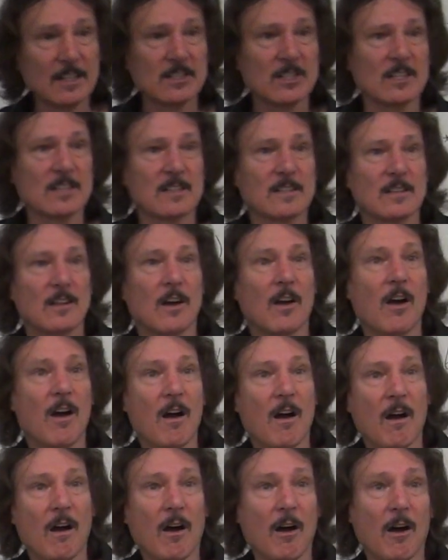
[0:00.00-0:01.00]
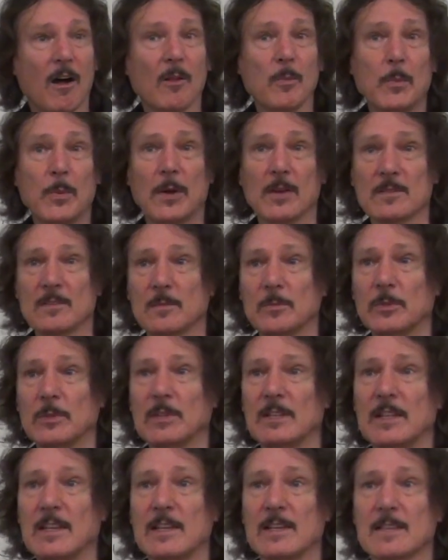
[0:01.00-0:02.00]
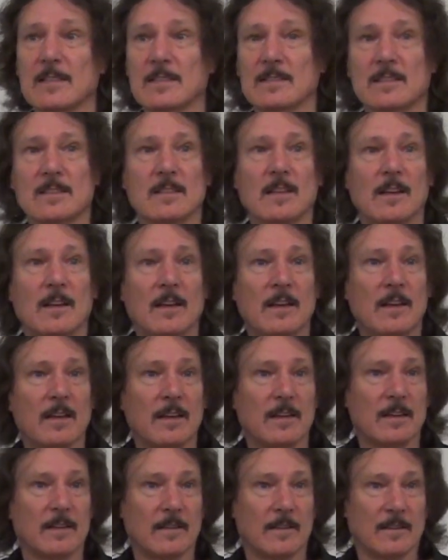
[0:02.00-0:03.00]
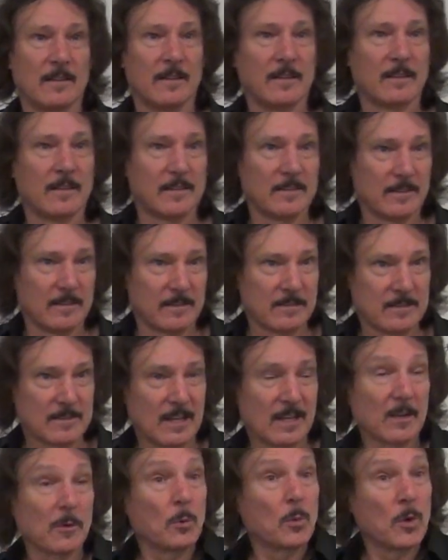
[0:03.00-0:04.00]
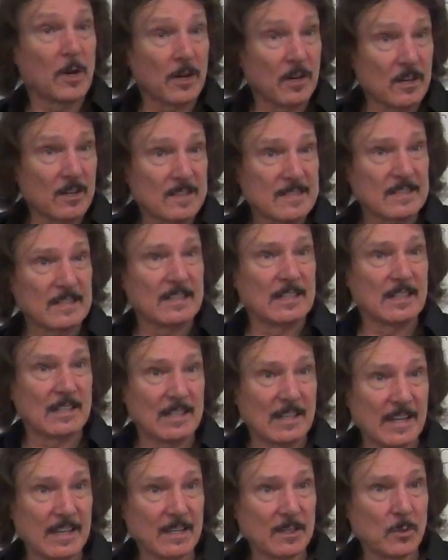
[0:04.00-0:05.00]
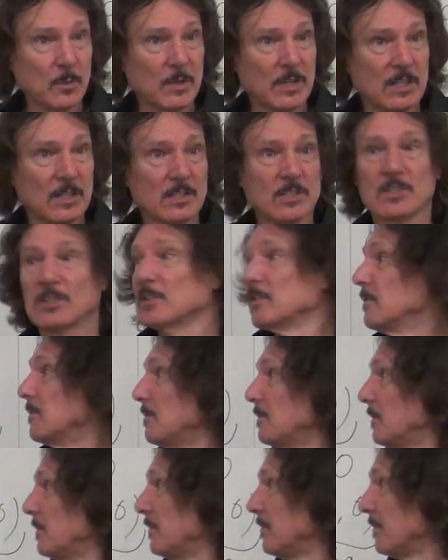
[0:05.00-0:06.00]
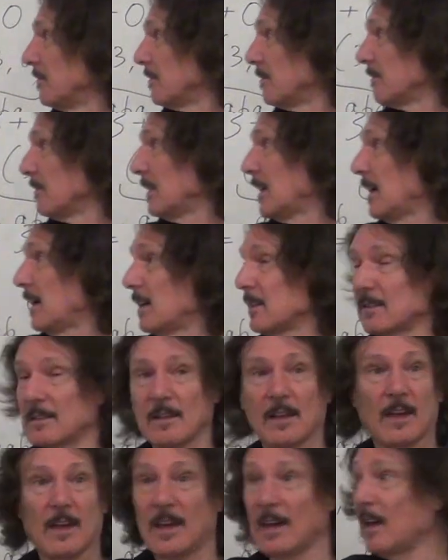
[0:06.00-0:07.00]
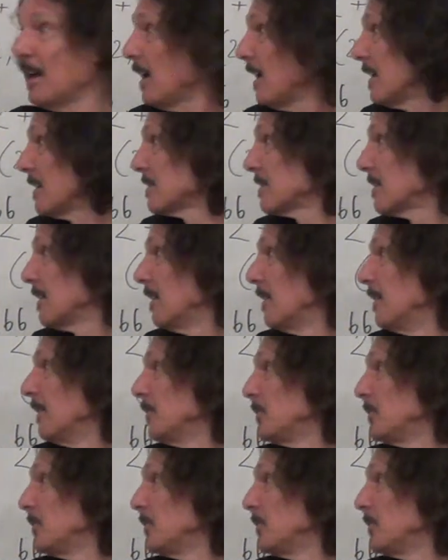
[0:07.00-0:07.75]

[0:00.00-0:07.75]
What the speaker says: just all possible lists. It's like words in a language that has